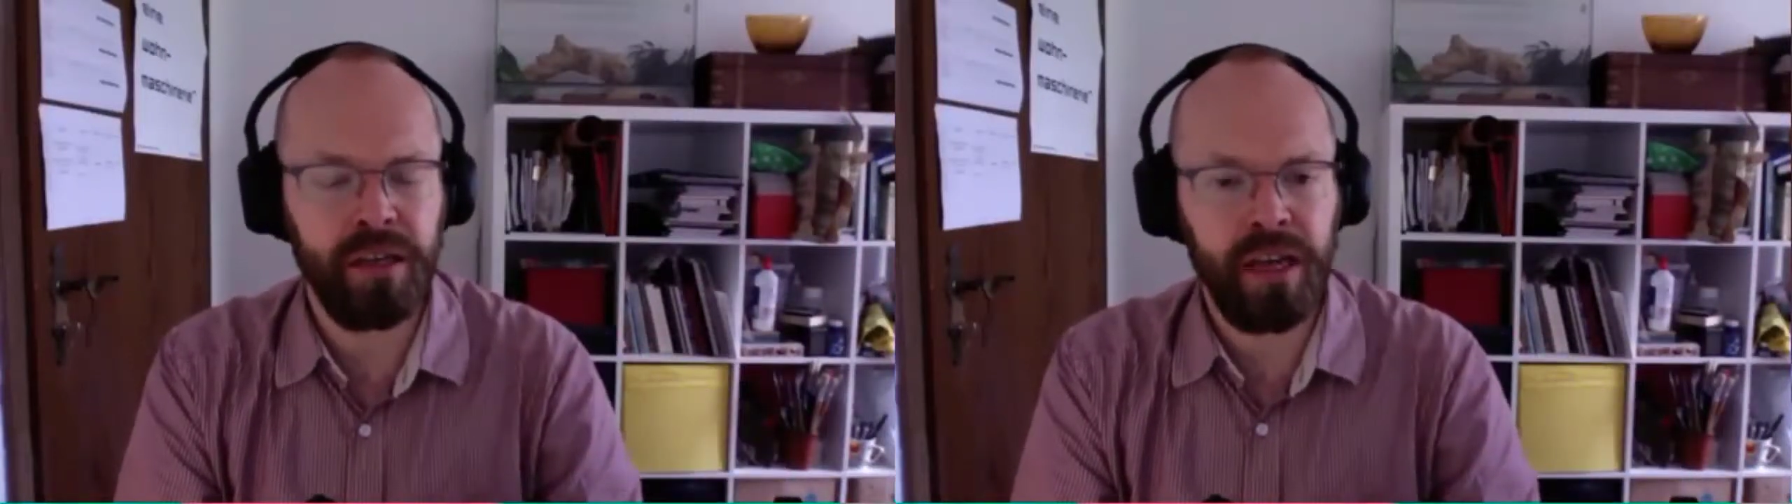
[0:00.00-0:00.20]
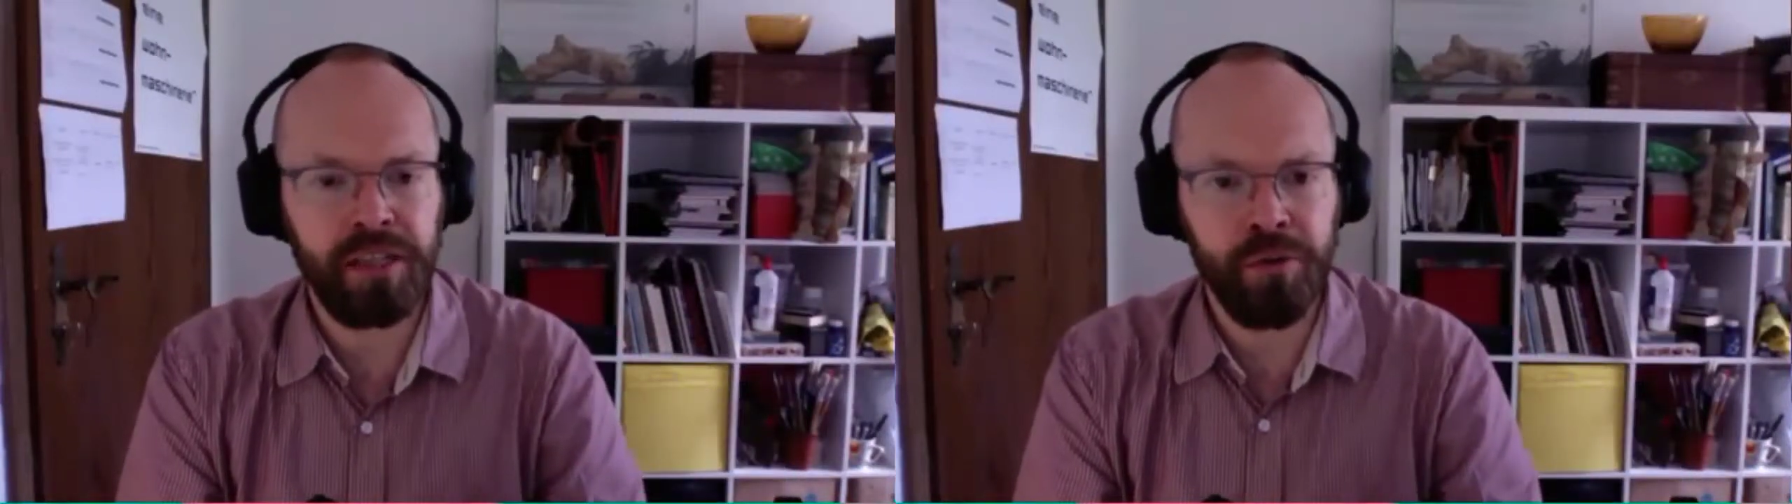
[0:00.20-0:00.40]

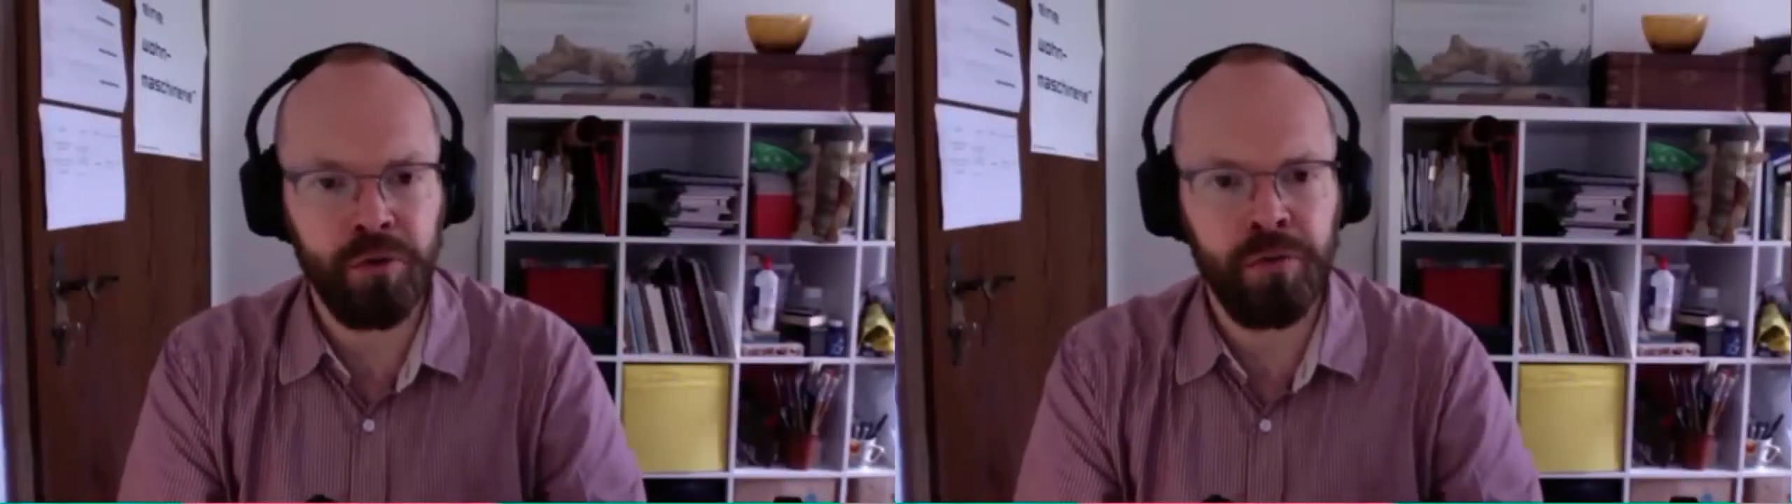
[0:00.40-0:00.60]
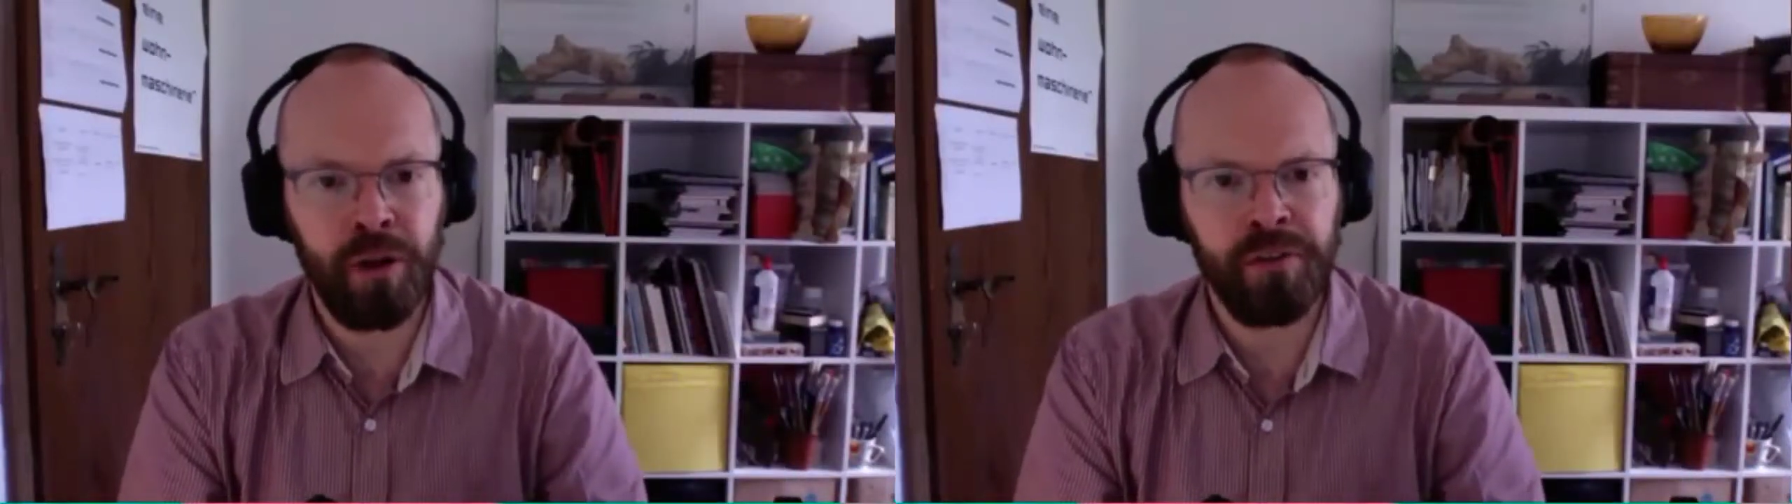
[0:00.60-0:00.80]
It's an
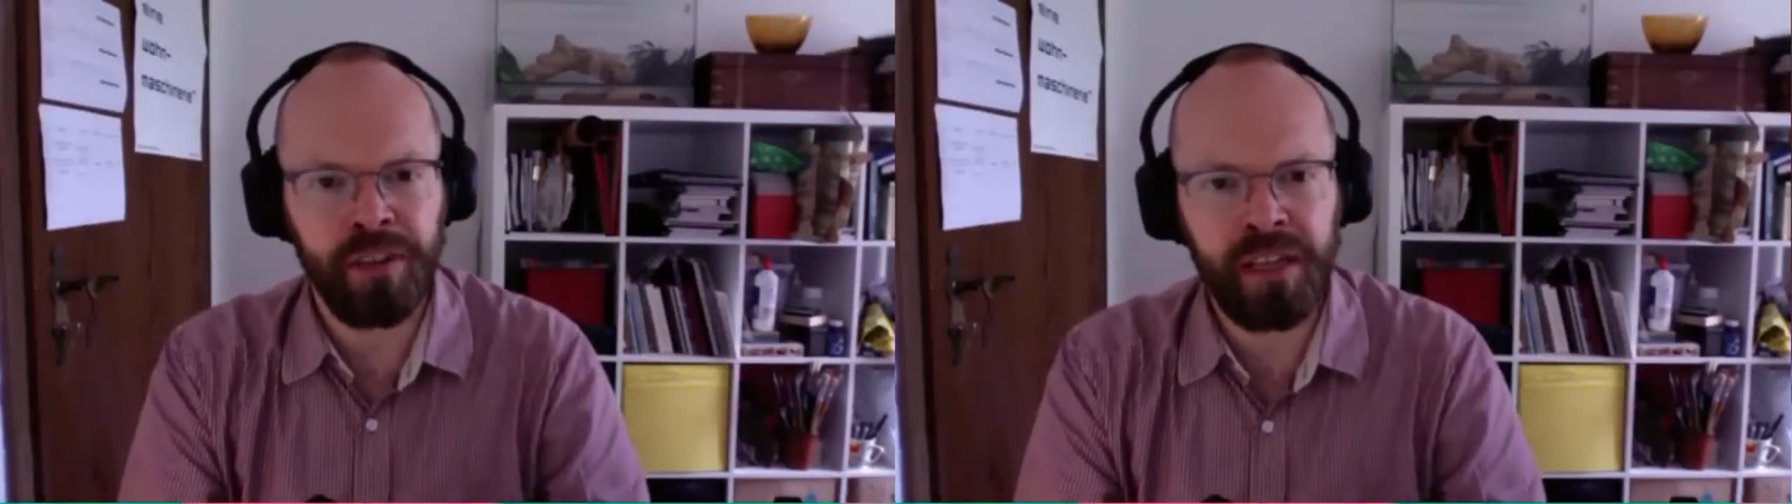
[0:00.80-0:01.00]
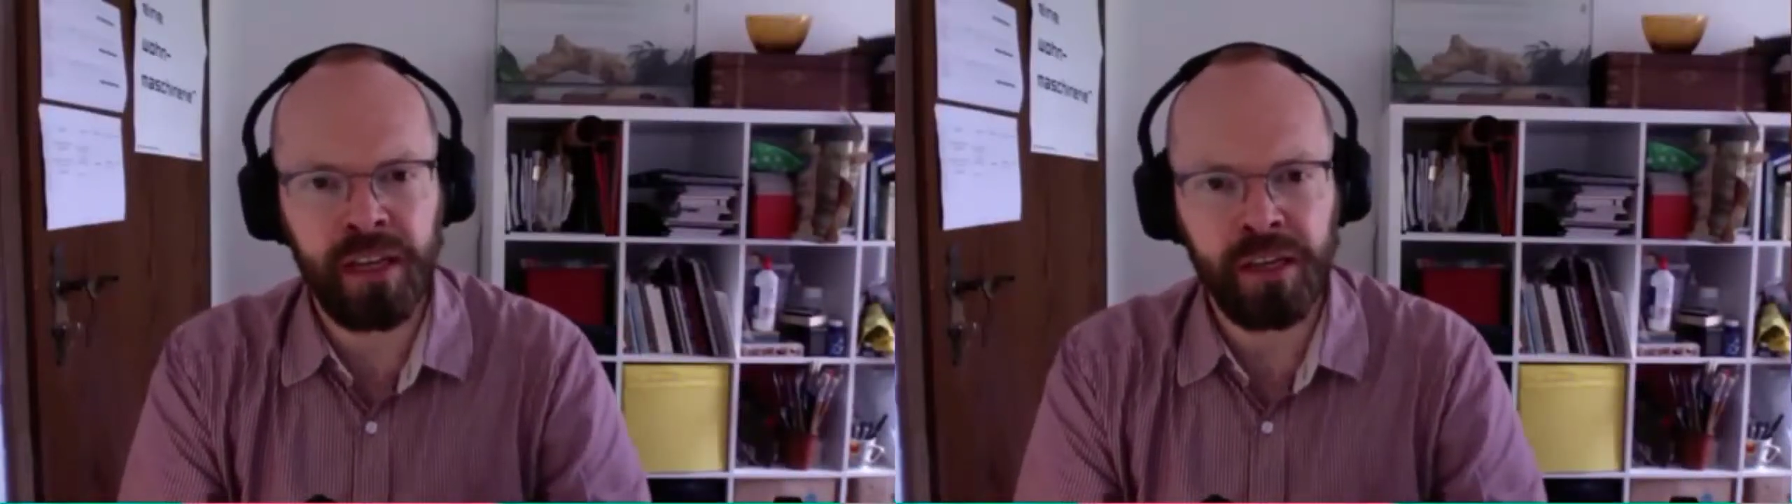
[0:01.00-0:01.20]
awful lot of
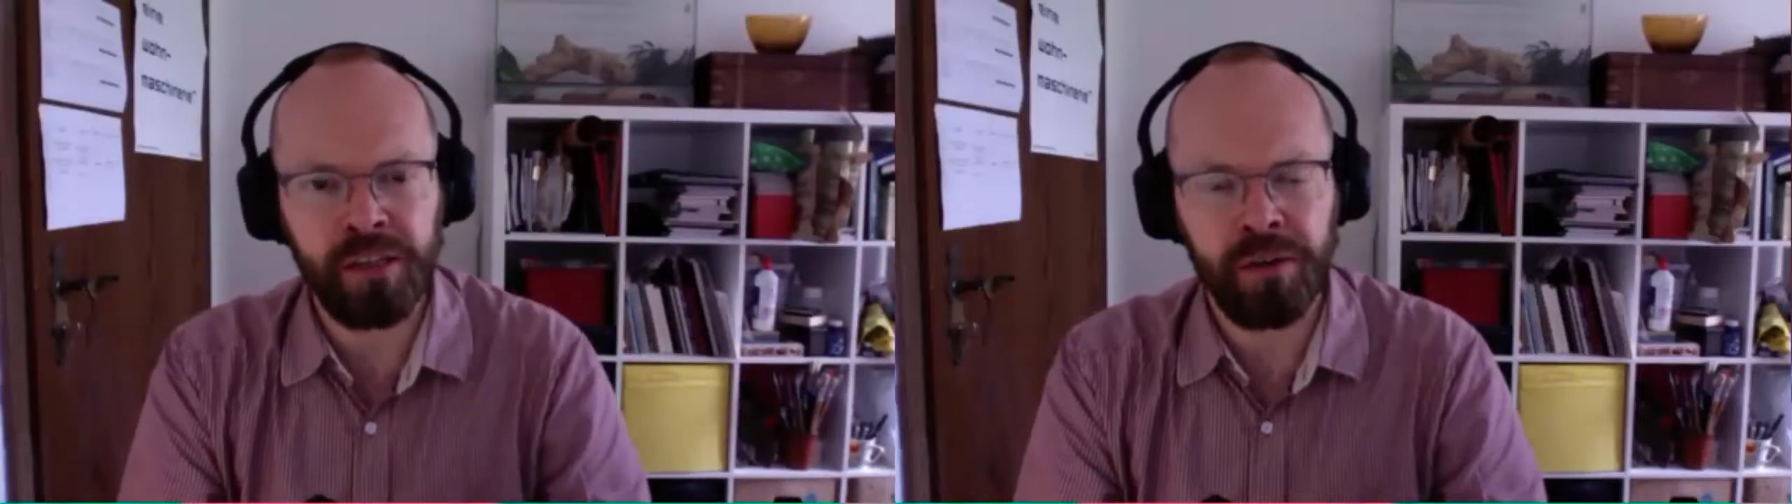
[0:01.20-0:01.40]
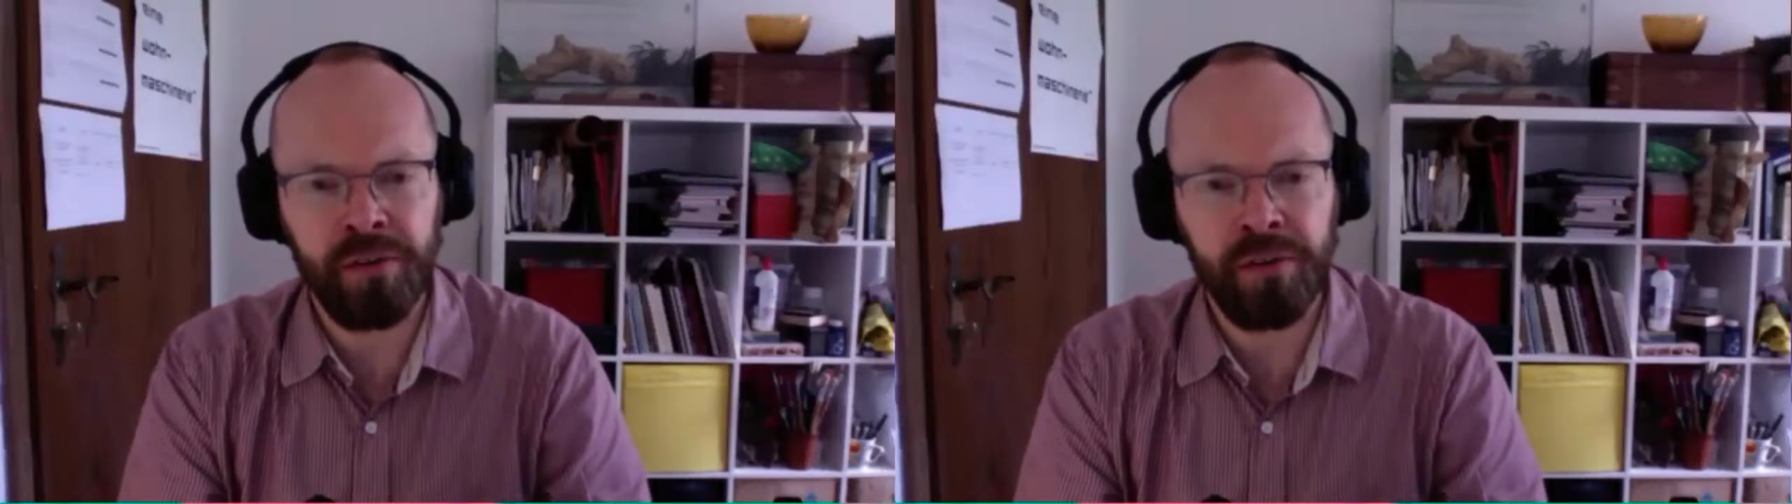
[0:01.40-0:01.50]
thinking to do